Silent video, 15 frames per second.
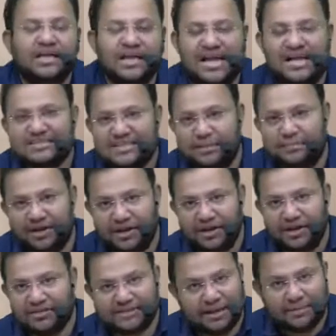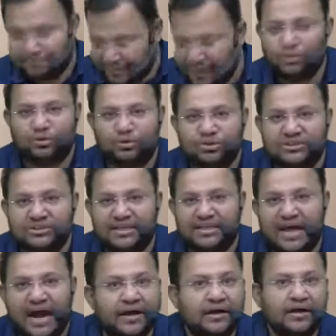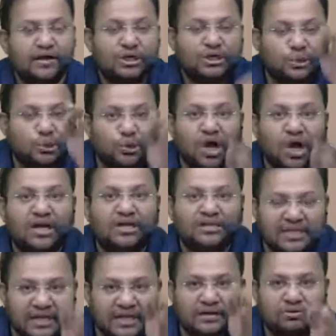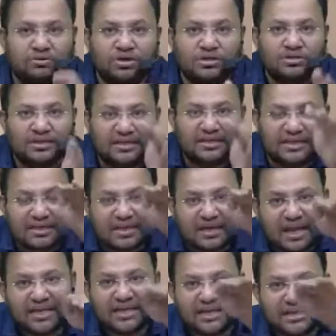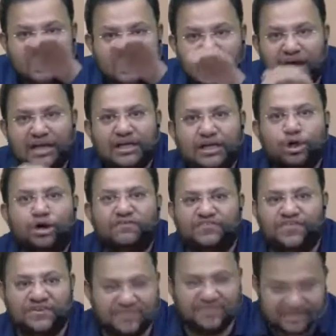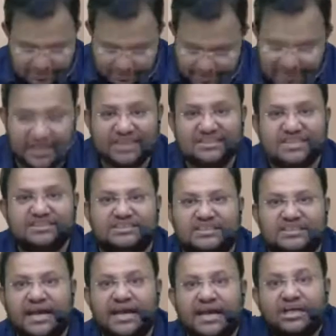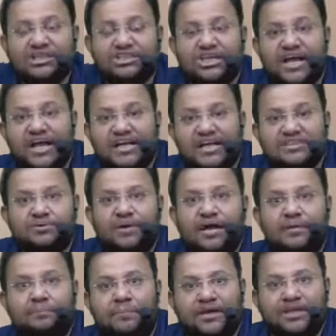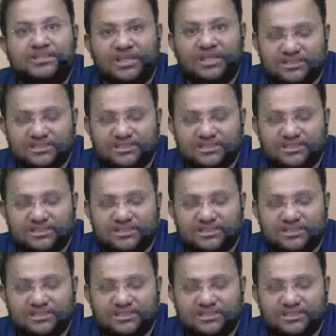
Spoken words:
examiners, I am proud to say that, do not give the decline in the value of investment. They just say shares were purchased